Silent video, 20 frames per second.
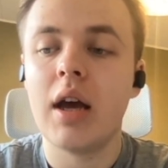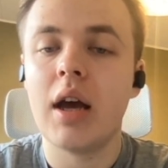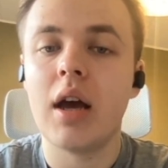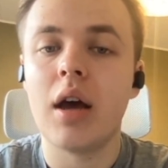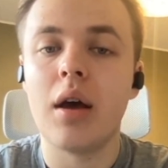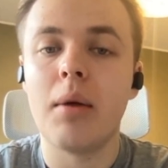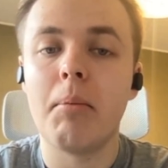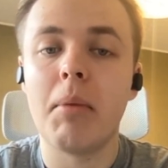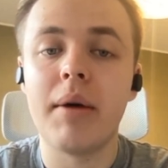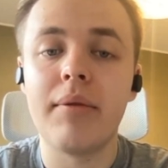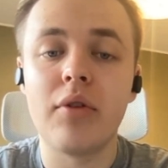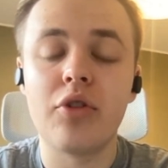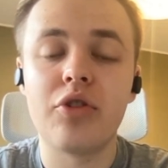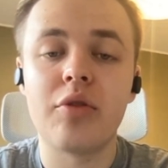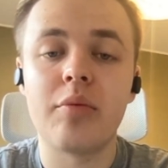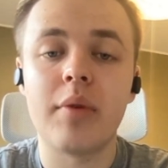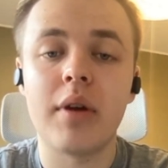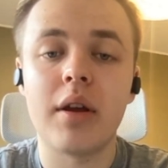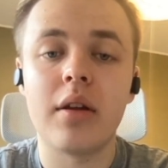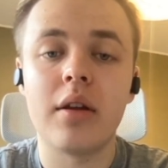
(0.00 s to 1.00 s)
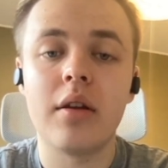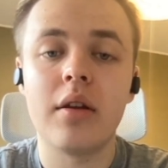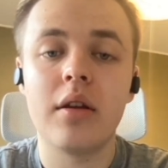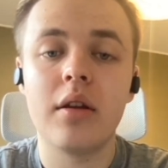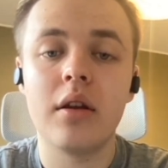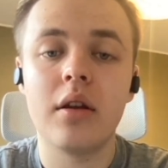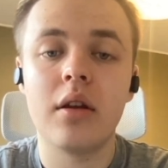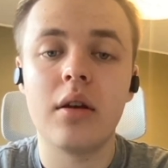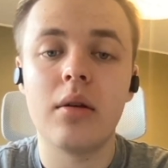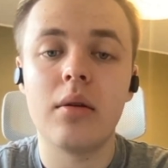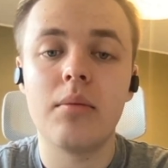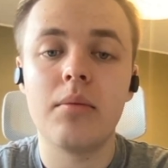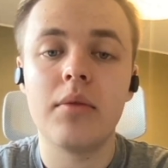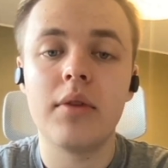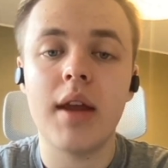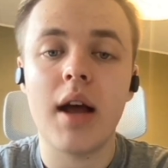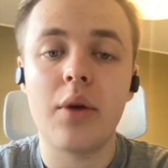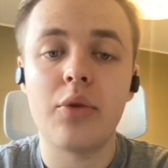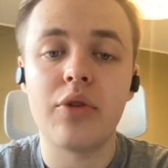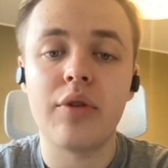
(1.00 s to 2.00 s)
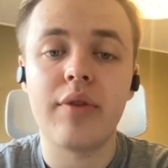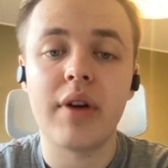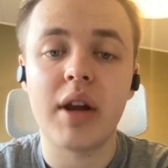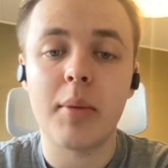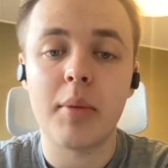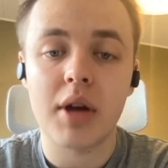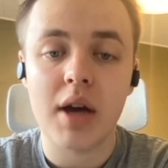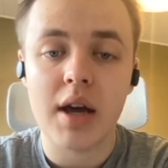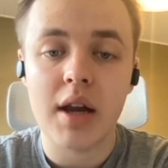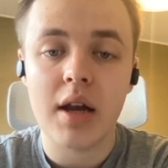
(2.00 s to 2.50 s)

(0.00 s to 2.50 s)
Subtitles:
I've also read The House of Fata